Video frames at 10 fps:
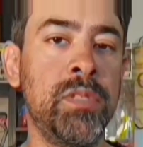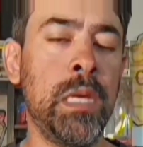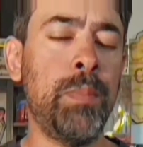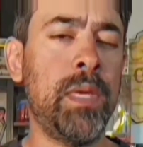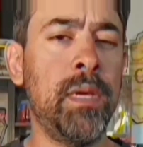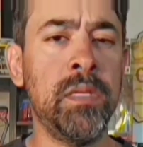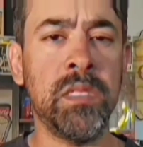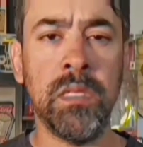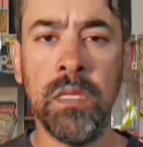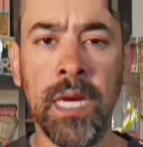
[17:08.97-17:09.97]
because you
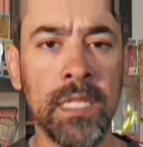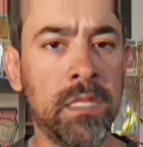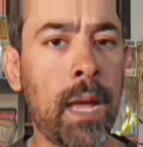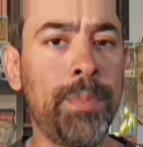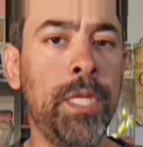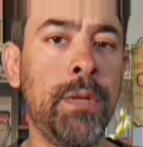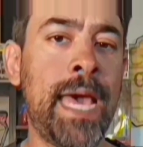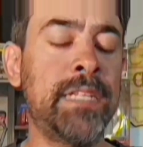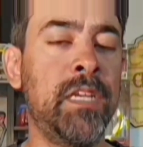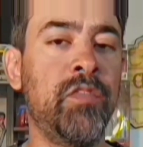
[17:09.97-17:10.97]
got top tier
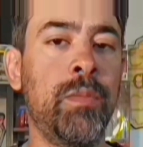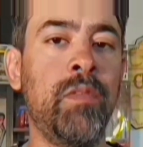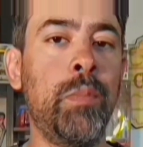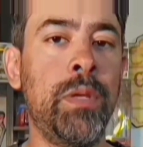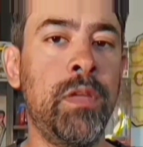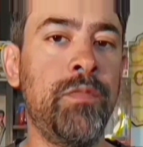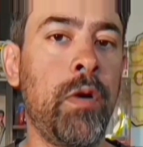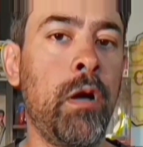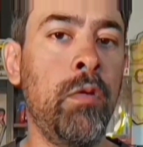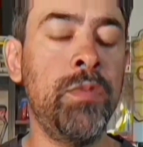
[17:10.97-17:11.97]
acting from everybody involved,